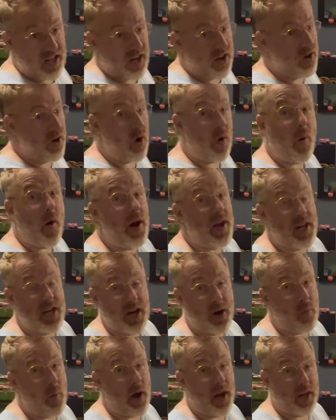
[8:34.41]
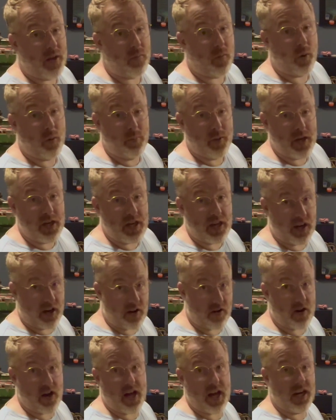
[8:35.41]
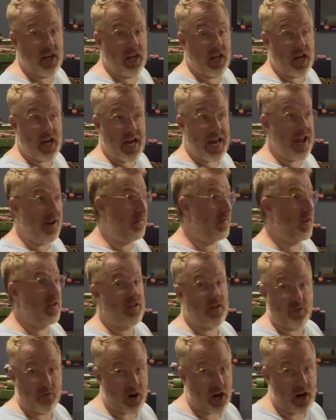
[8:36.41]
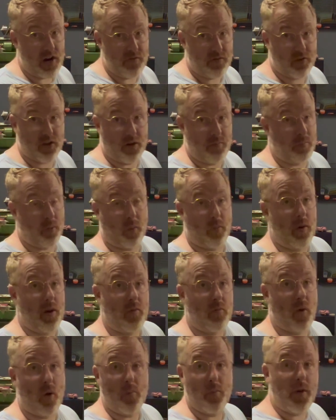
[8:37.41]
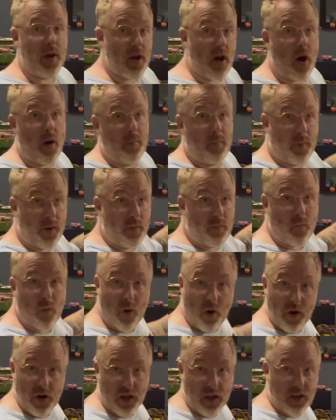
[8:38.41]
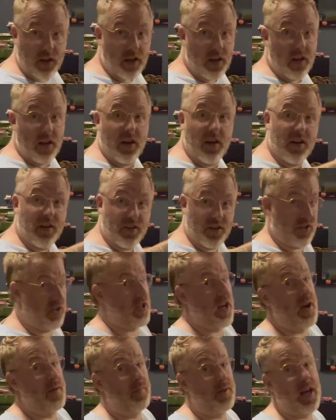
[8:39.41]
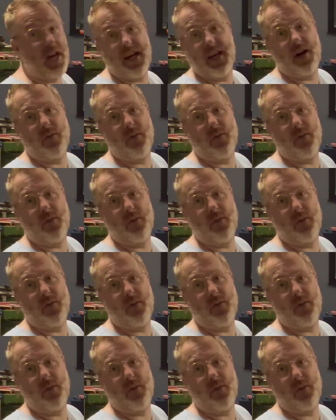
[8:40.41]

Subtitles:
No idea when it will be here, and if it arrives, it probably won't be up and running the same day.